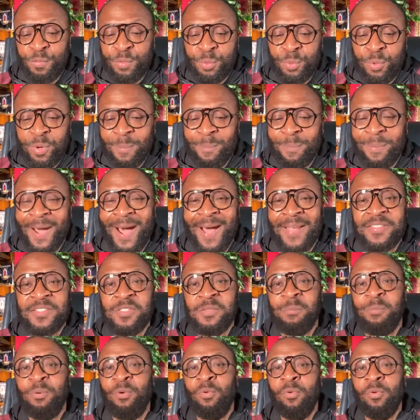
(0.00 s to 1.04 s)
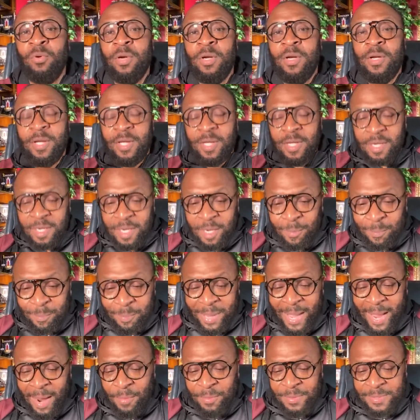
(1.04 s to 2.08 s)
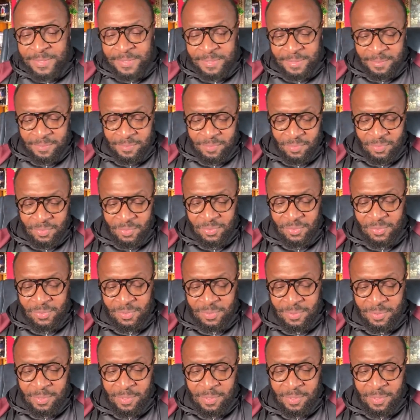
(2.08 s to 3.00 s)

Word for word: through impossible comparisons.